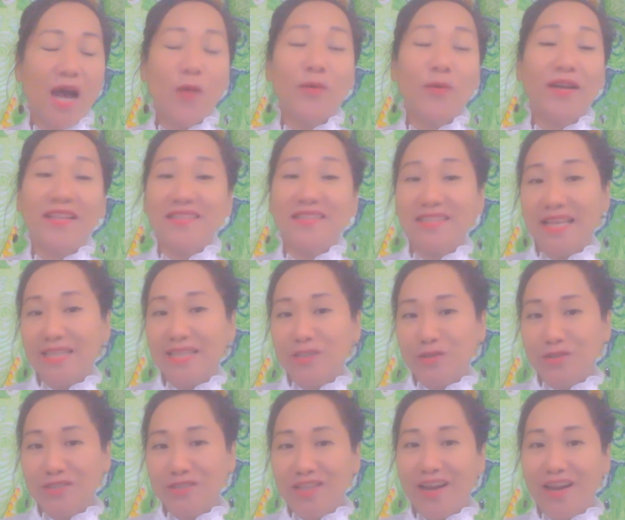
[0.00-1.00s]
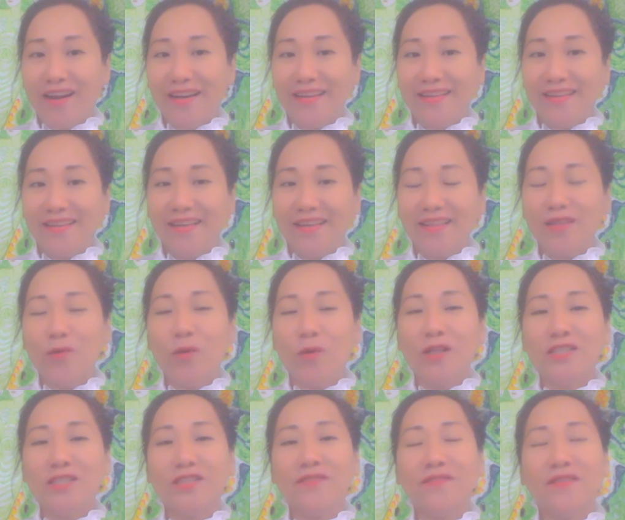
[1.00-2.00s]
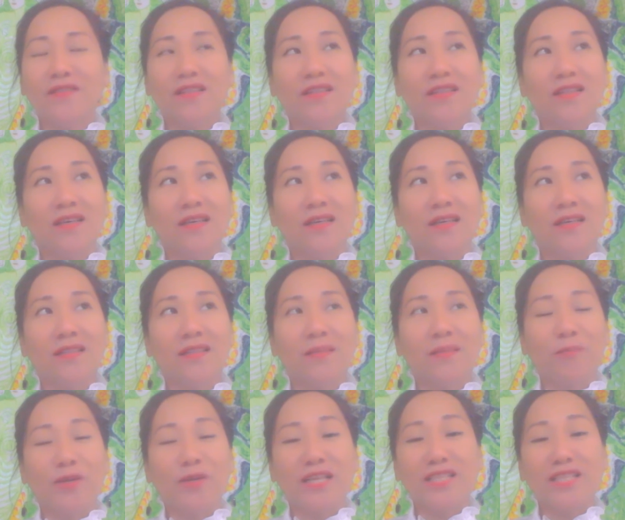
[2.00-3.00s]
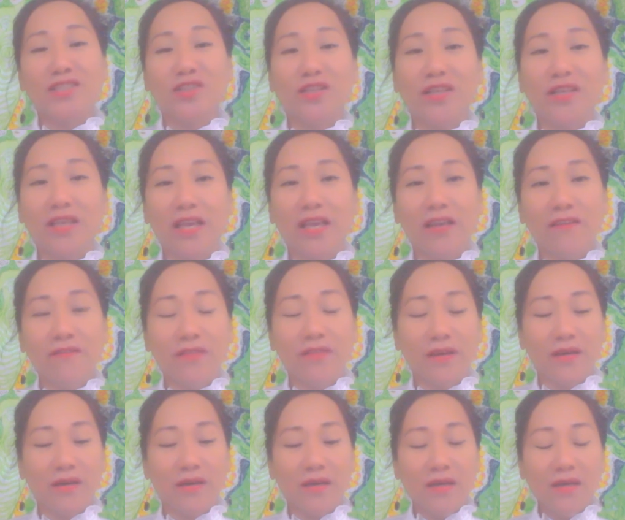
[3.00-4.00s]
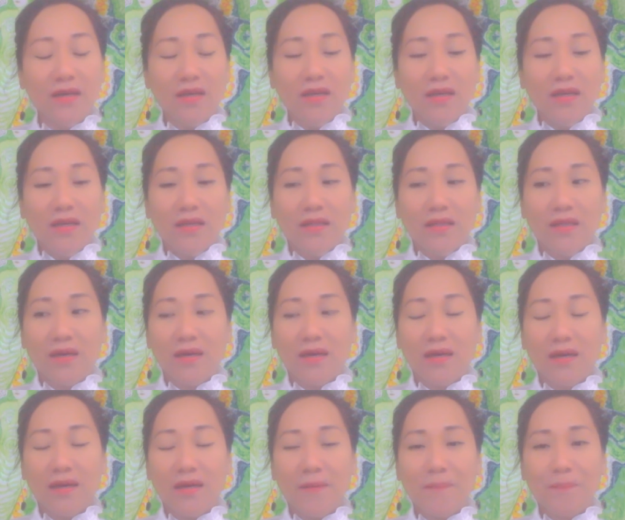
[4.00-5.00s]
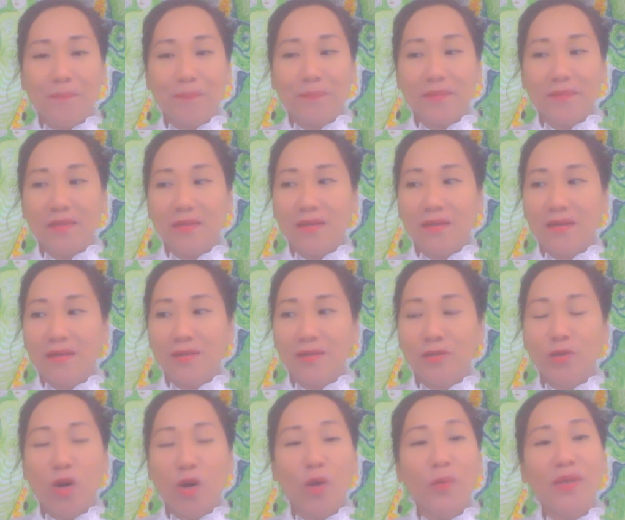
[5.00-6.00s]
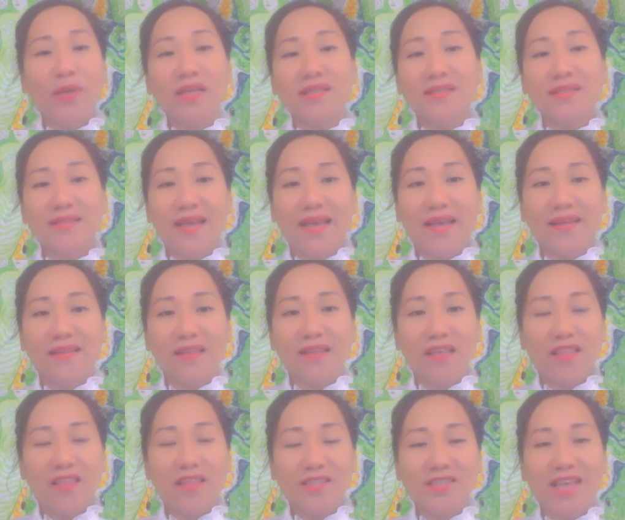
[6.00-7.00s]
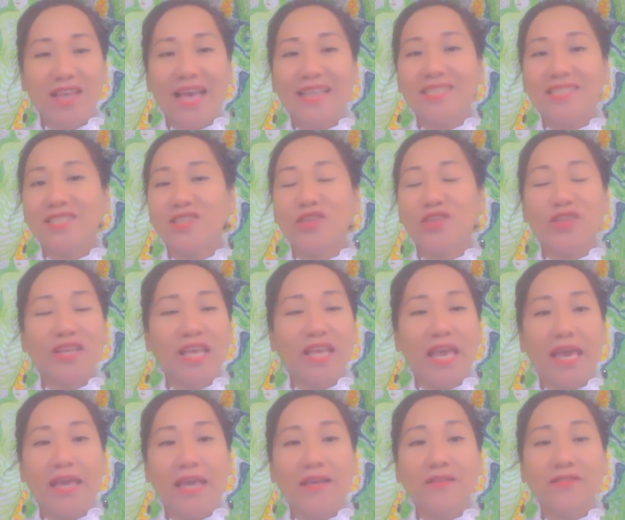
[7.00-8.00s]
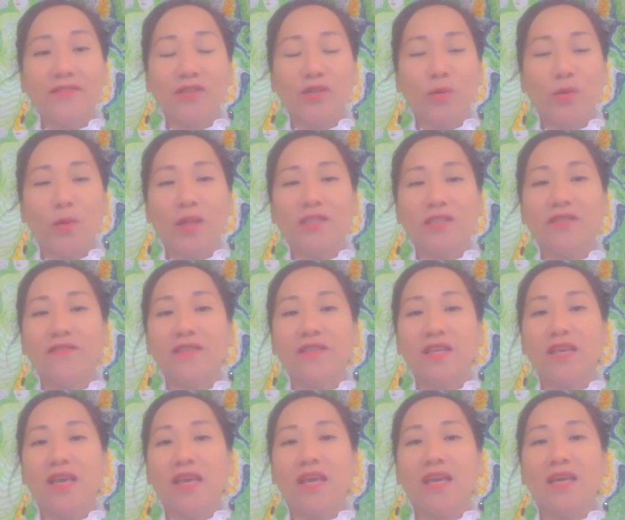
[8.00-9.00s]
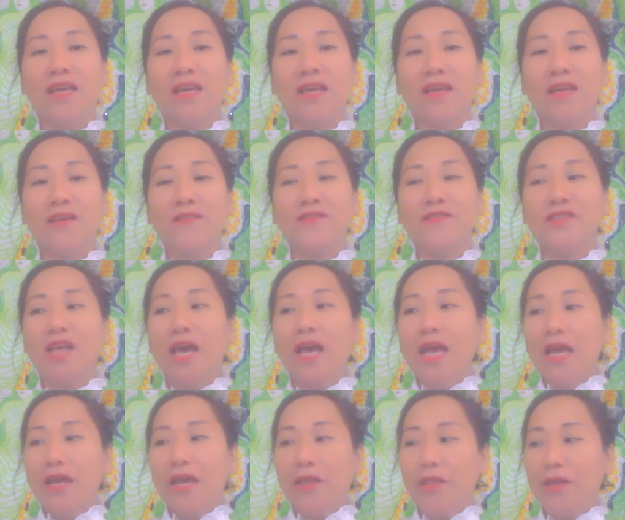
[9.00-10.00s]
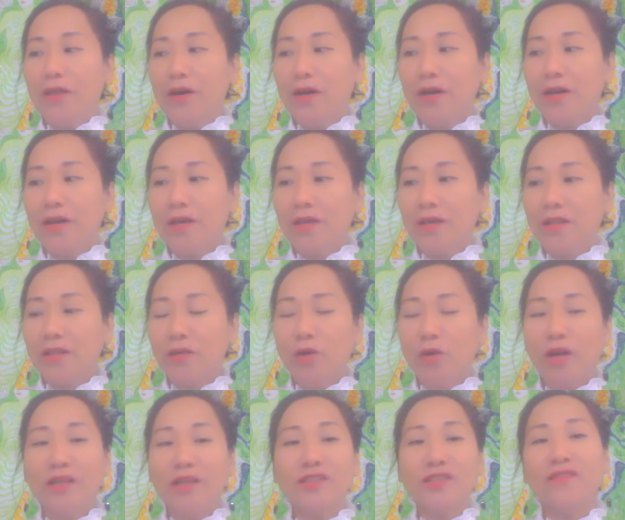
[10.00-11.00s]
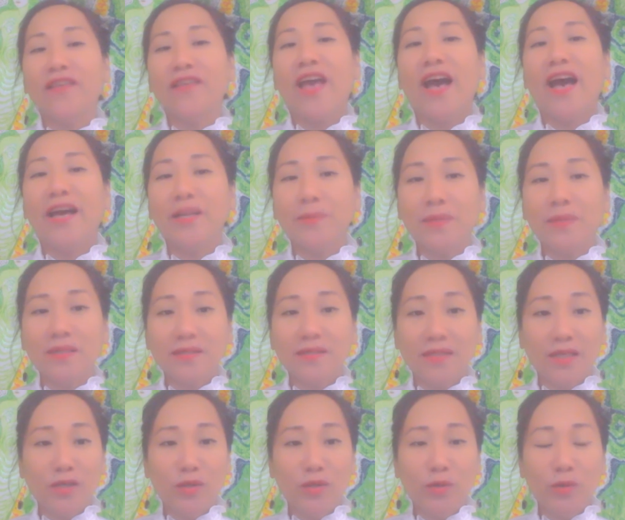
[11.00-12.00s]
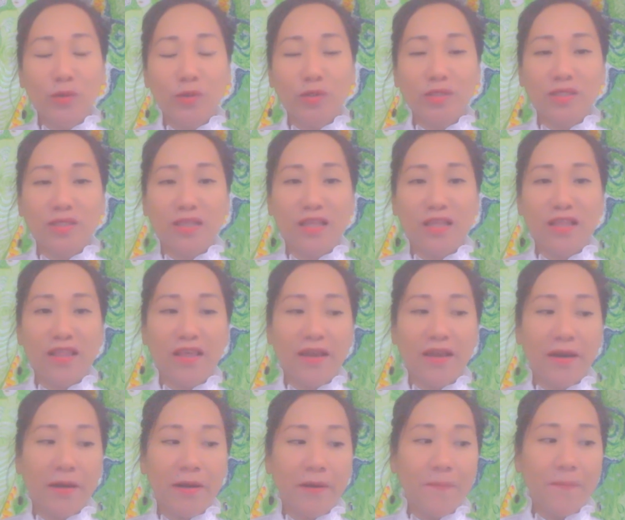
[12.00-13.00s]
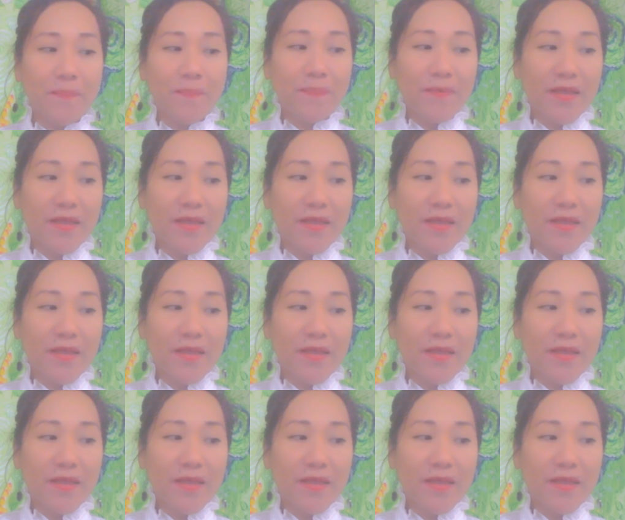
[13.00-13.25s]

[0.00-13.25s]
our ancestors' art. The walls and the prints in the cave, the the drawings and the sketches in the caves and the walls of the caves, the drawings of the animals they use in their